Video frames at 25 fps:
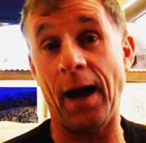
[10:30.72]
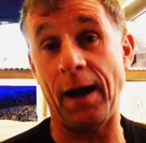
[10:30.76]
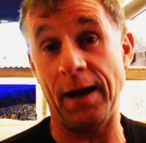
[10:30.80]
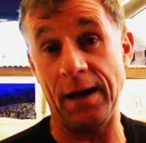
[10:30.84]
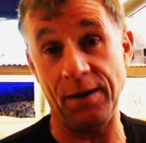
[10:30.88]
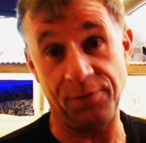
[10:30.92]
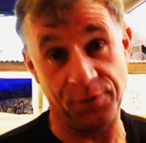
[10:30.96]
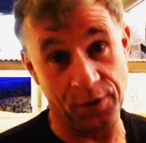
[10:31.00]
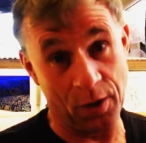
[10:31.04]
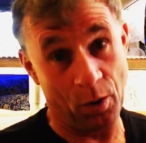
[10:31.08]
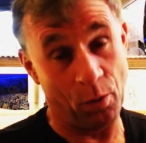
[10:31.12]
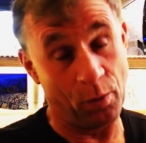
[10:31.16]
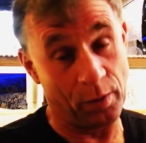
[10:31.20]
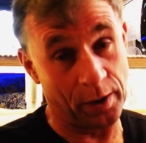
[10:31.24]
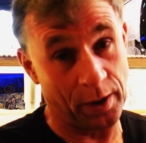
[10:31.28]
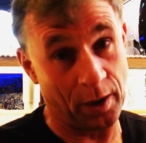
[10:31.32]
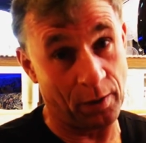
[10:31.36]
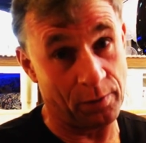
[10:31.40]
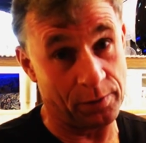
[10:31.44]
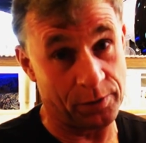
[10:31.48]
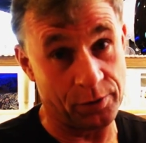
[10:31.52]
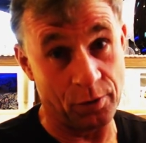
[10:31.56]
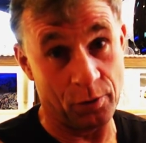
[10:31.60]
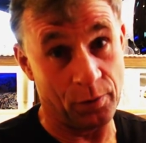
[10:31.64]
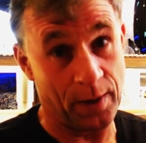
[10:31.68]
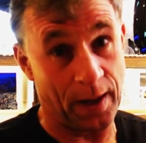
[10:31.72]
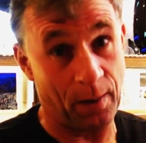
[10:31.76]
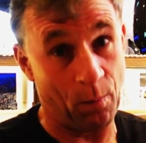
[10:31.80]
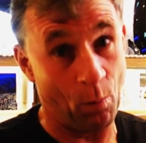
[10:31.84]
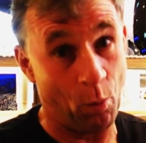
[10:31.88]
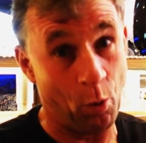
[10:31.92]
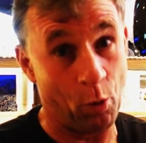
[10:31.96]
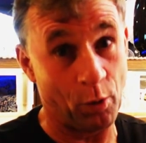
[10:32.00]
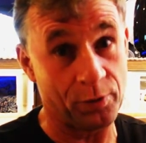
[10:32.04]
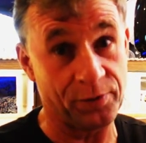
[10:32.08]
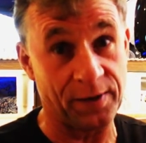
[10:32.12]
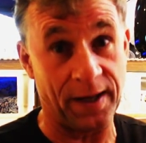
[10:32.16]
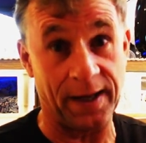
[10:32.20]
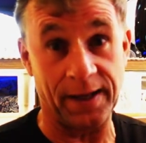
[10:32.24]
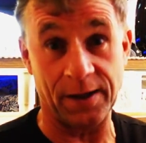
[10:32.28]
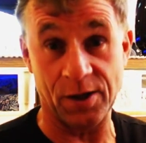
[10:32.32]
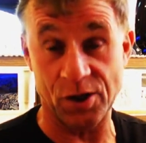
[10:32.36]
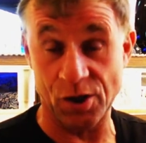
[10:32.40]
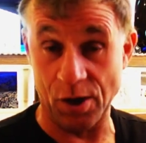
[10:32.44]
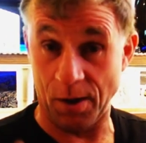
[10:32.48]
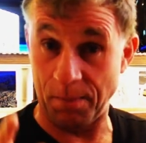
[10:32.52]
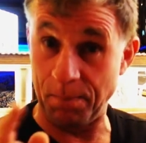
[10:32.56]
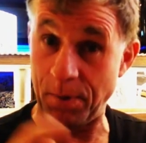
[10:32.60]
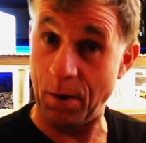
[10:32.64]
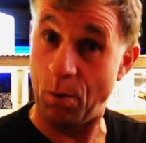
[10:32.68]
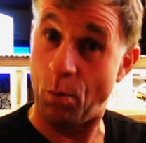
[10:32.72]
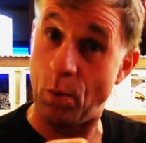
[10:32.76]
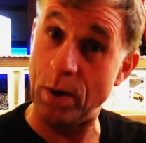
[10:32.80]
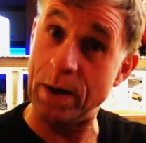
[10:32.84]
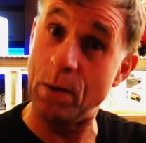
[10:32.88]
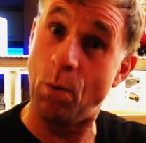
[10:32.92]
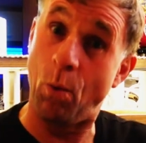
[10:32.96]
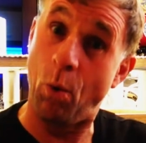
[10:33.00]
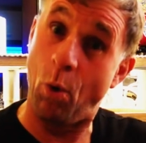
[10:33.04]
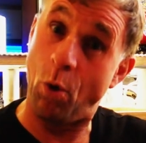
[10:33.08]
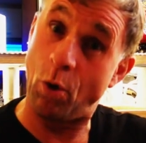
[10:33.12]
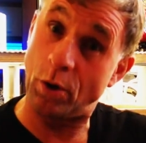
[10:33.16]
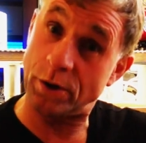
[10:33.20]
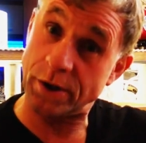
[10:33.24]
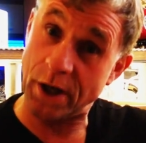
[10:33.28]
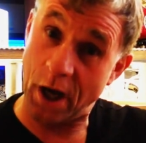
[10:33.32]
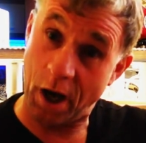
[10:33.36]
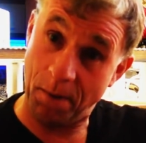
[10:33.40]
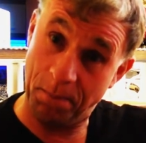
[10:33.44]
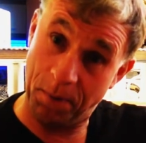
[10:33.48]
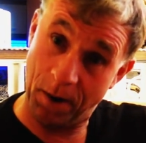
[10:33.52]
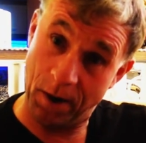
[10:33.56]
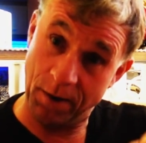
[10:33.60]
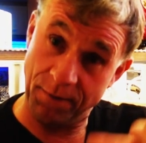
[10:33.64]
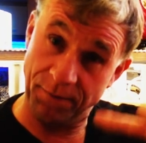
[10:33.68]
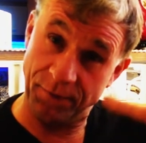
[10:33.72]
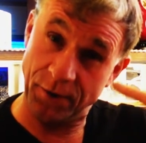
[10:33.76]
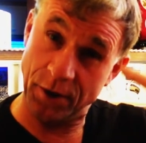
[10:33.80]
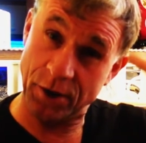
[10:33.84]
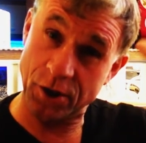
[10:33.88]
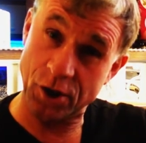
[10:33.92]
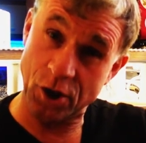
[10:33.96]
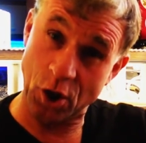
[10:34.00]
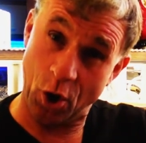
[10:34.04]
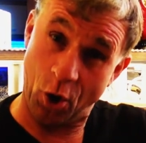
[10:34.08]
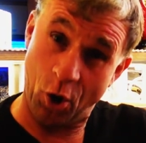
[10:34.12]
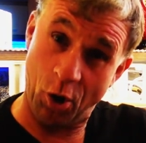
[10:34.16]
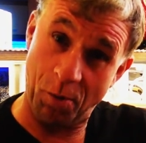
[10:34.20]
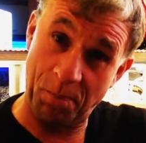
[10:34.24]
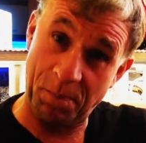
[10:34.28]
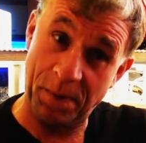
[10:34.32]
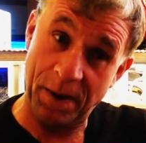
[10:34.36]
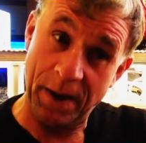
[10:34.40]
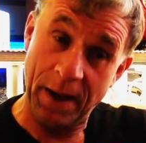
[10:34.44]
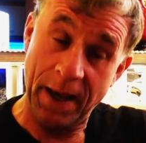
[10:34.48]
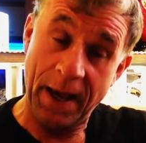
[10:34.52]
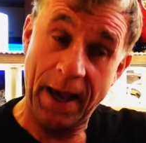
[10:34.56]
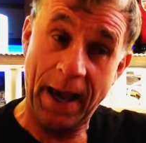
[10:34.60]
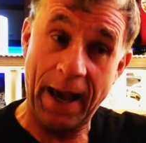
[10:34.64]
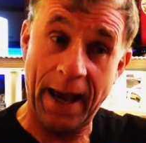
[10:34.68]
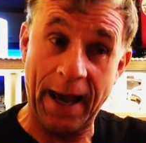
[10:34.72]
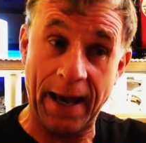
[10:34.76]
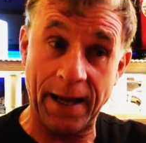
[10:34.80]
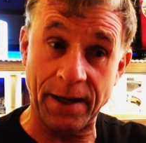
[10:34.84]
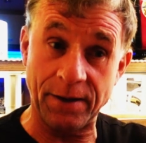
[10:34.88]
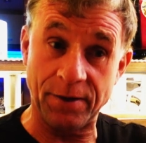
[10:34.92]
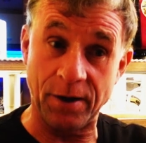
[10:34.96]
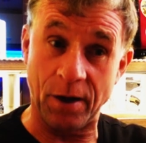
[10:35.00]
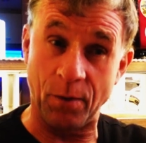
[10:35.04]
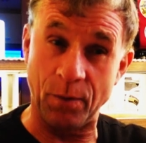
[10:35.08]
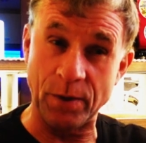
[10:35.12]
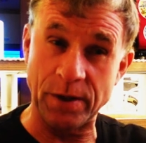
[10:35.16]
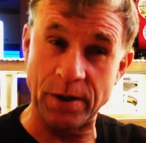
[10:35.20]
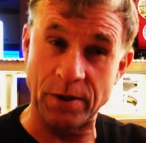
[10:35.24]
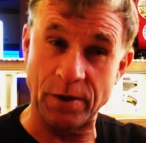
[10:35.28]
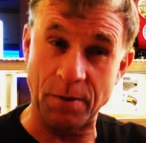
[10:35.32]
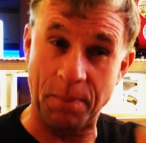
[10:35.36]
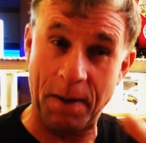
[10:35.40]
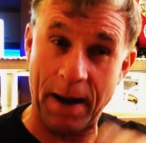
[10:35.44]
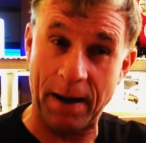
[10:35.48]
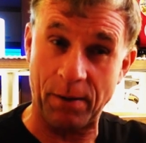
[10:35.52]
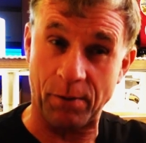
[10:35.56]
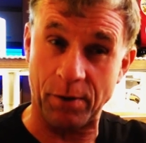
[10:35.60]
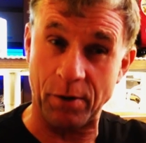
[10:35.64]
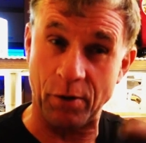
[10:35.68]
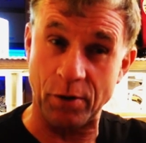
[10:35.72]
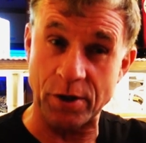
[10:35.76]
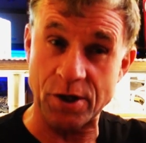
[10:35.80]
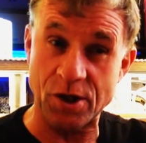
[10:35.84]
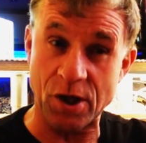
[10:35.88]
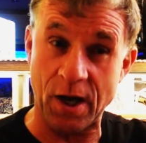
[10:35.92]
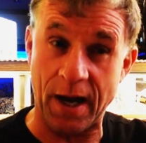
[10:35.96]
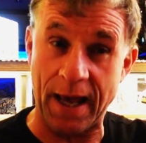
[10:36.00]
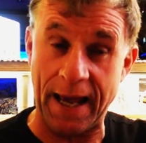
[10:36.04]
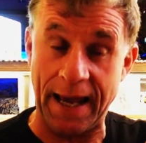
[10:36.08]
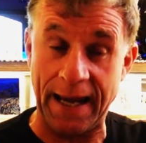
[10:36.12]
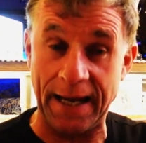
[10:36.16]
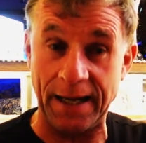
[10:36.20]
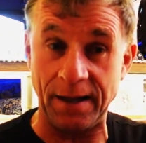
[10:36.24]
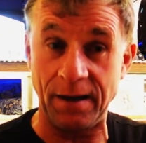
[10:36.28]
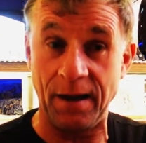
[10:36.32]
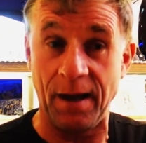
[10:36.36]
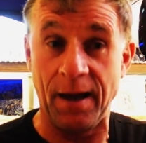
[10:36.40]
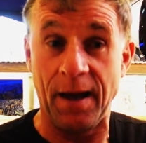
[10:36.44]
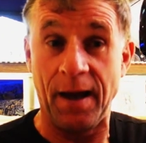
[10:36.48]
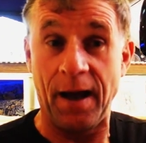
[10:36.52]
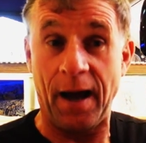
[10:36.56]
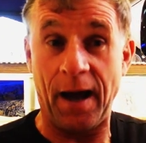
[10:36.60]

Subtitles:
if you don't want to go do that walk thing. So but we walked up over the top, and we did the Paradise Lane,